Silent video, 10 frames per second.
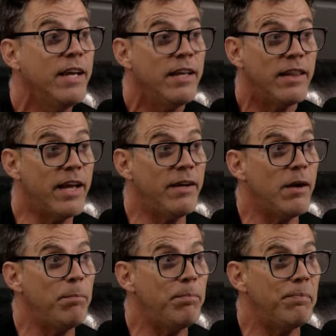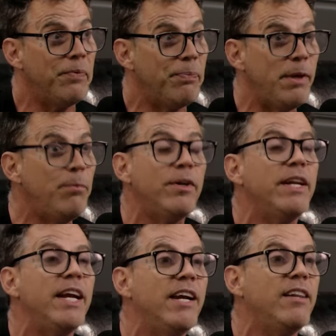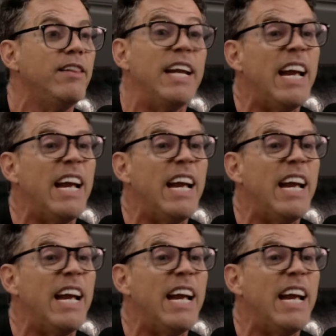Like, people can handle it.